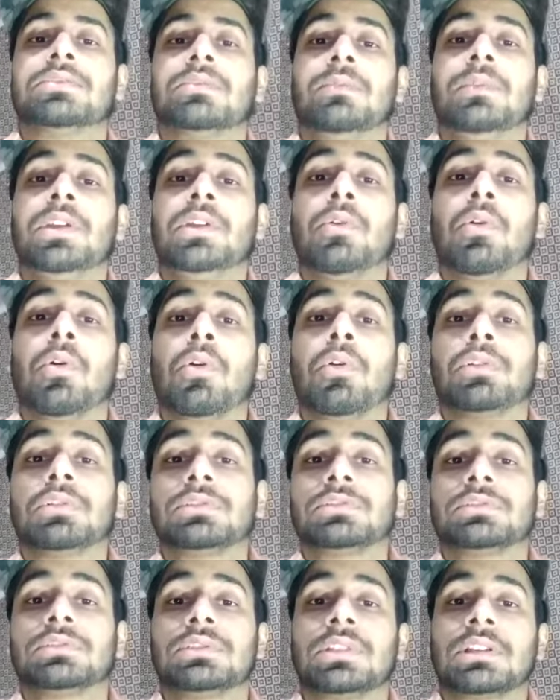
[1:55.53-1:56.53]
we got
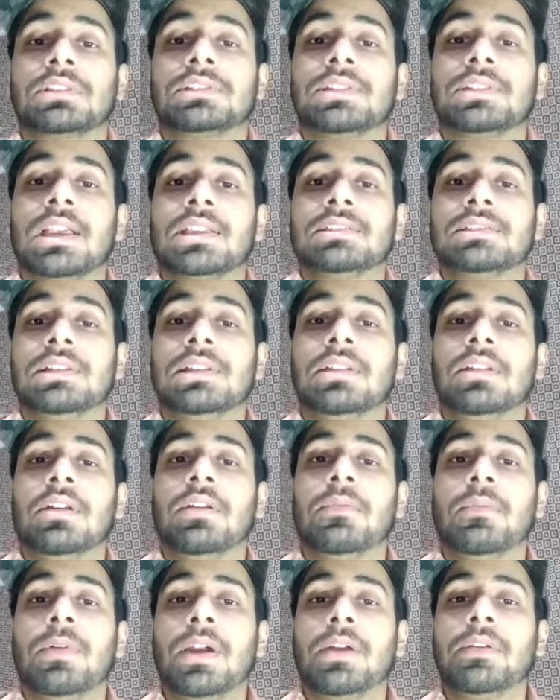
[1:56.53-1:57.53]
success in
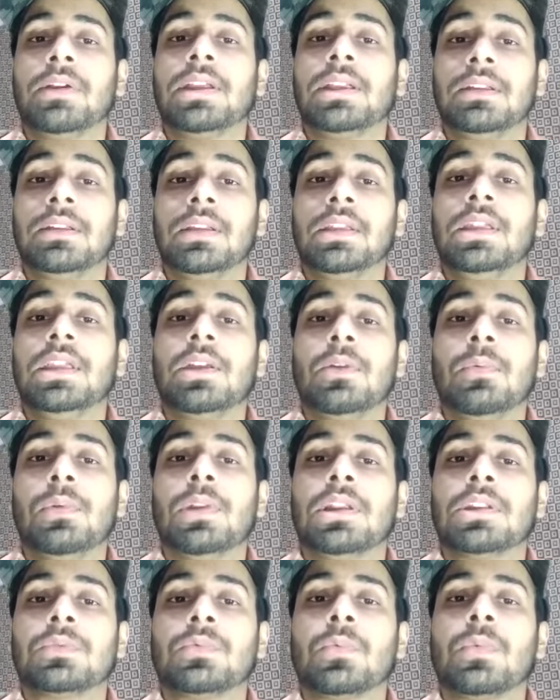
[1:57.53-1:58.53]
a very
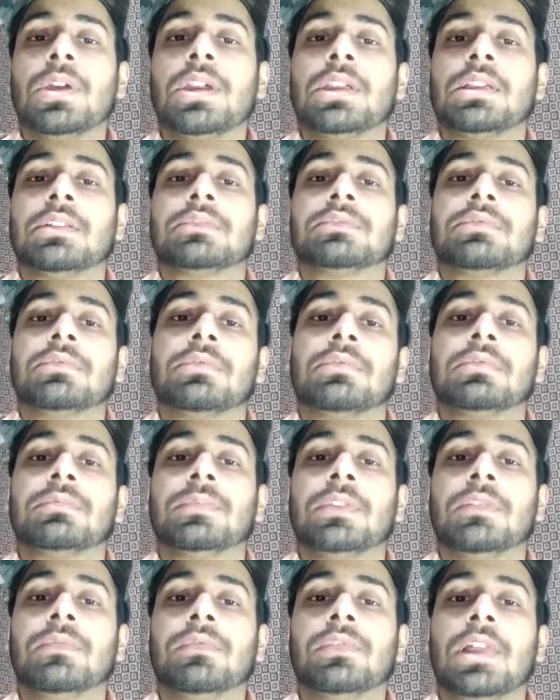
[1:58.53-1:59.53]
equivalent way so
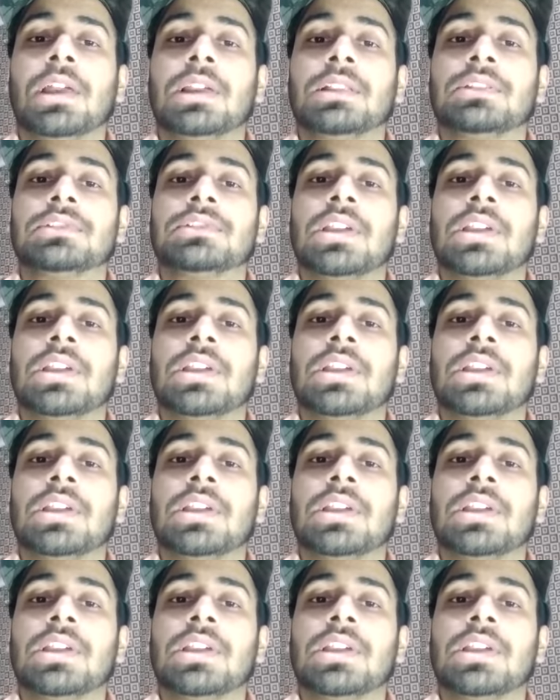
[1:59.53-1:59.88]
if you like the